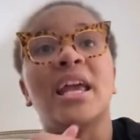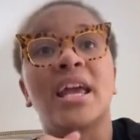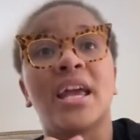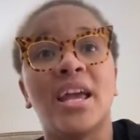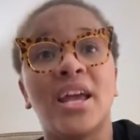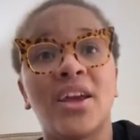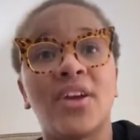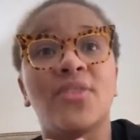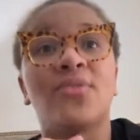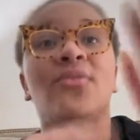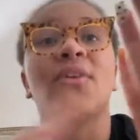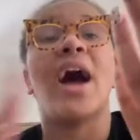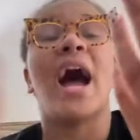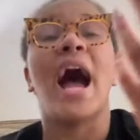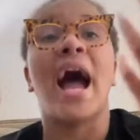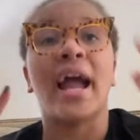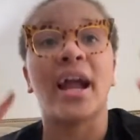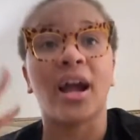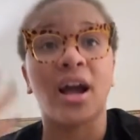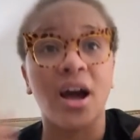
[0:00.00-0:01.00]
if
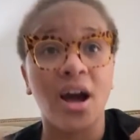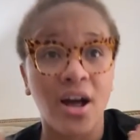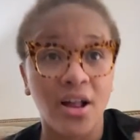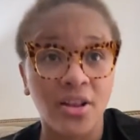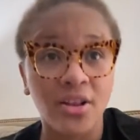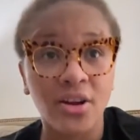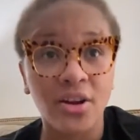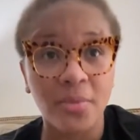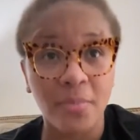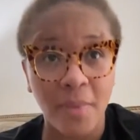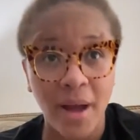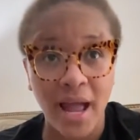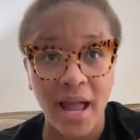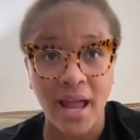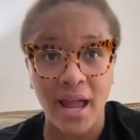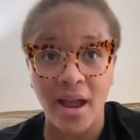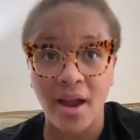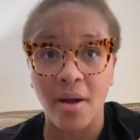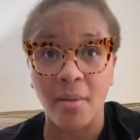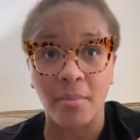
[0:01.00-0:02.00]
I colored my
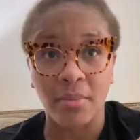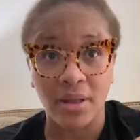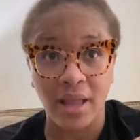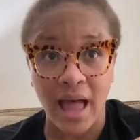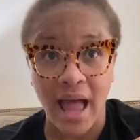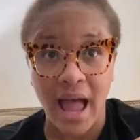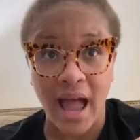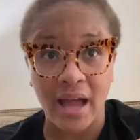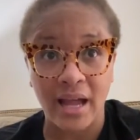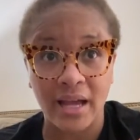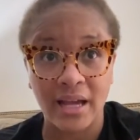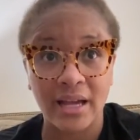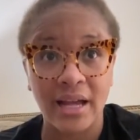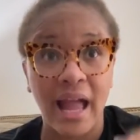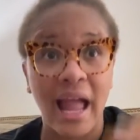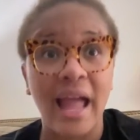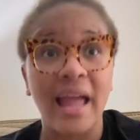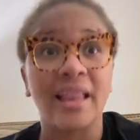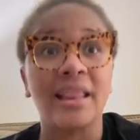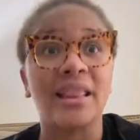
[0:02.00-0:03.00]
hair black
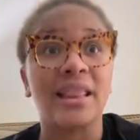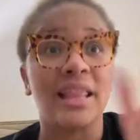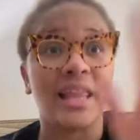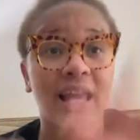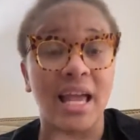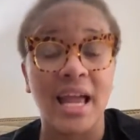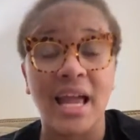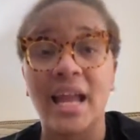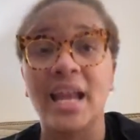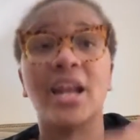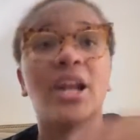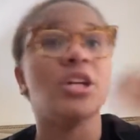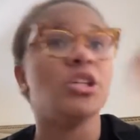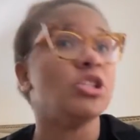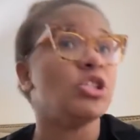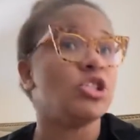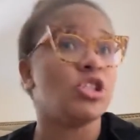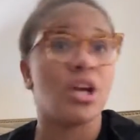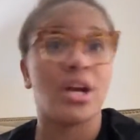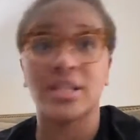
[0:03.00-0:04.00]
and then
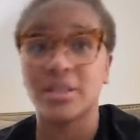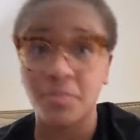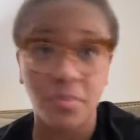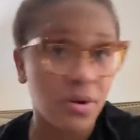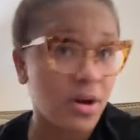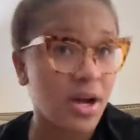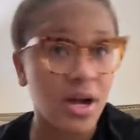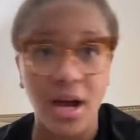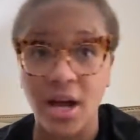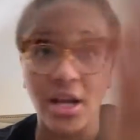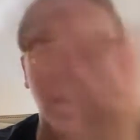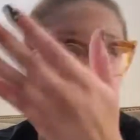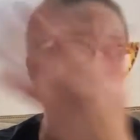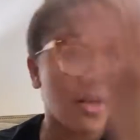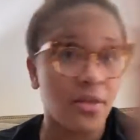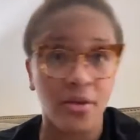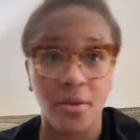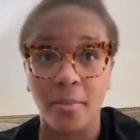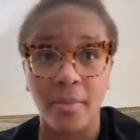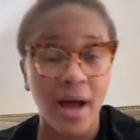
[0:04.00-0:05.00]
just put
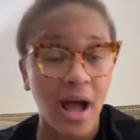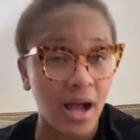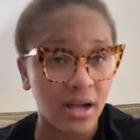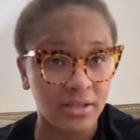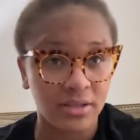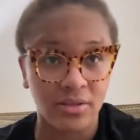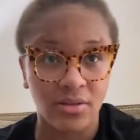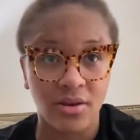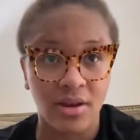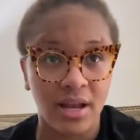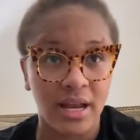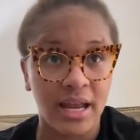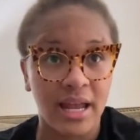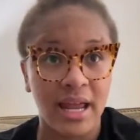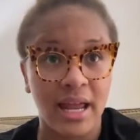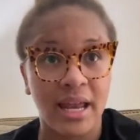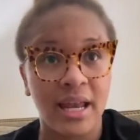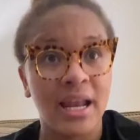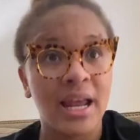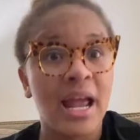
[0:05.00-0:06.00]
another box on
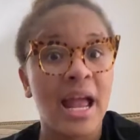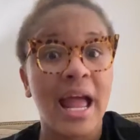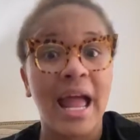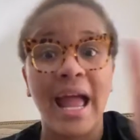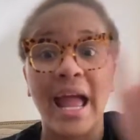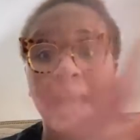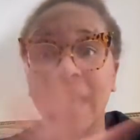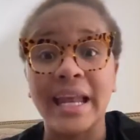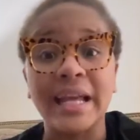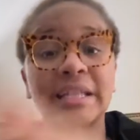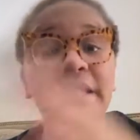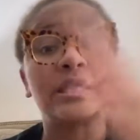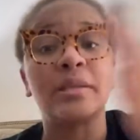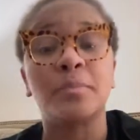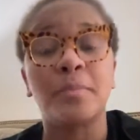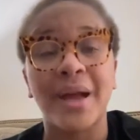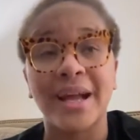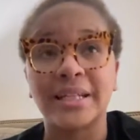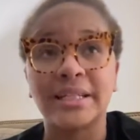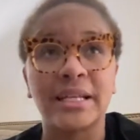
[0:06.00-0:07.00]
it and
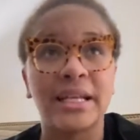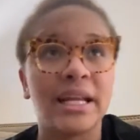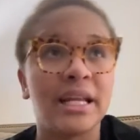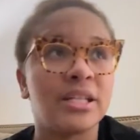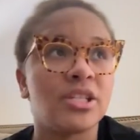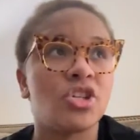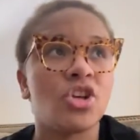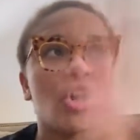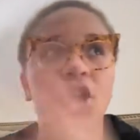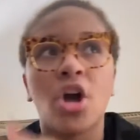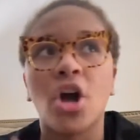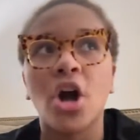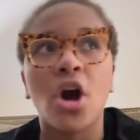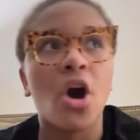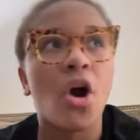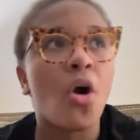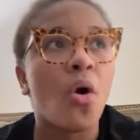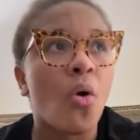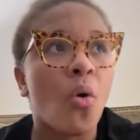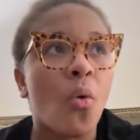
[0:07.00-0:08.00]
expected it to
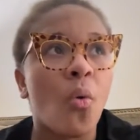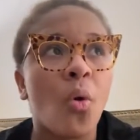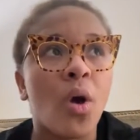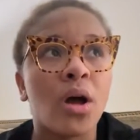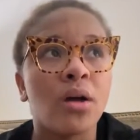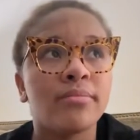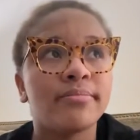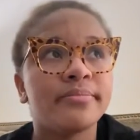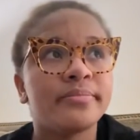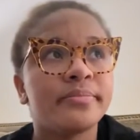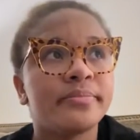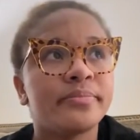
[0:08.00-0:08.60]
go